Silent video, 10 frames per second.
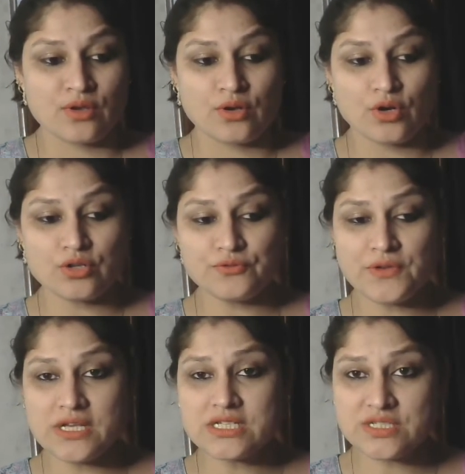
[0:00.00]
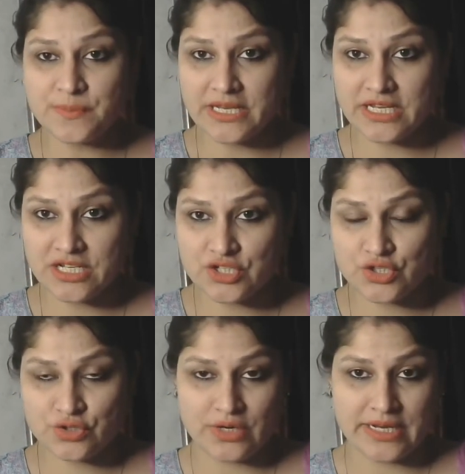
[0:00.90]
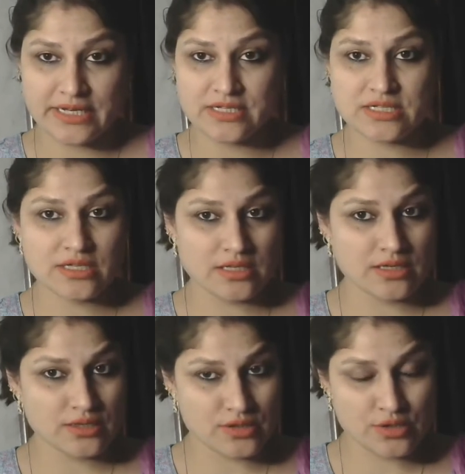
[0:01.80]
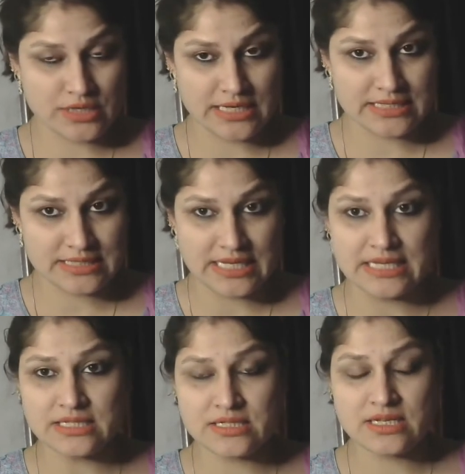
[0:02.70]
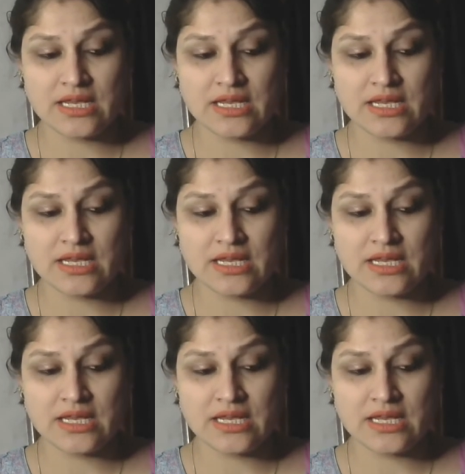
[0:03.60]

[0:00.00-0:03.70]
on the first page write today's date